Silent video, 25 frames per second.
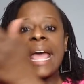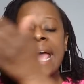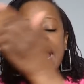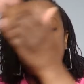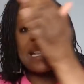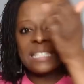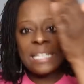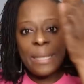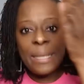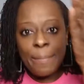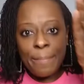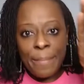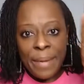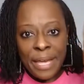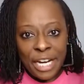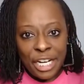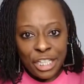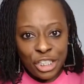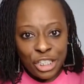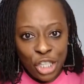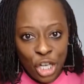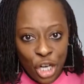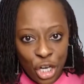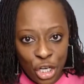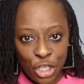and
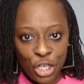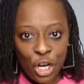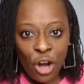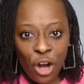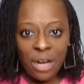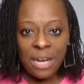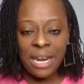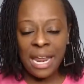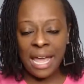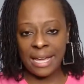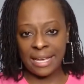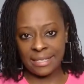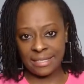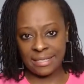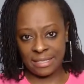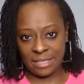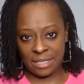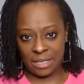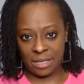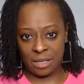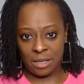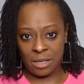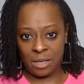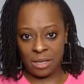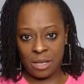diminish your legacy.